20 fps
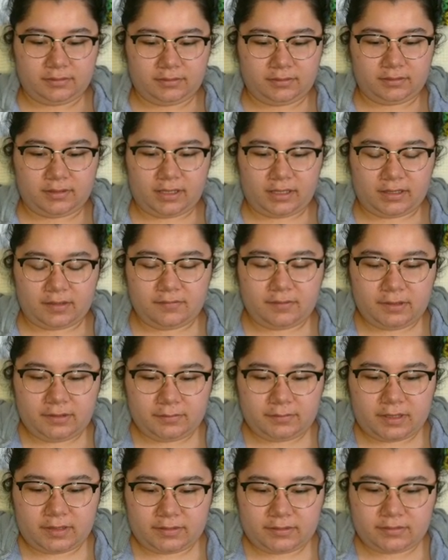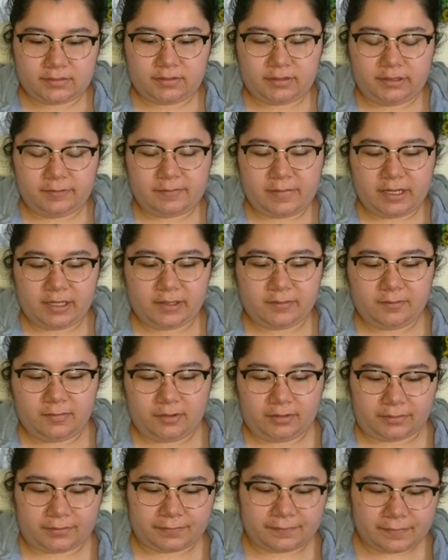Like, it wouldn't necessarily make it
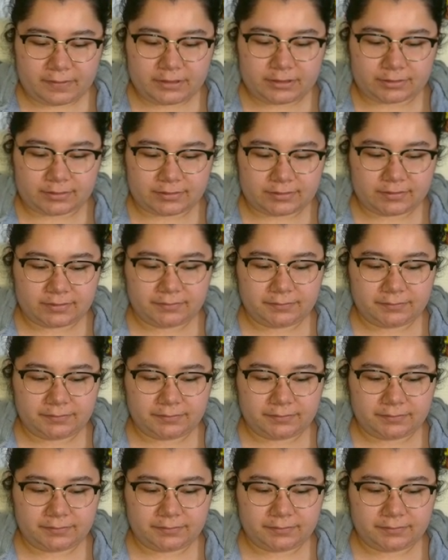more efficient.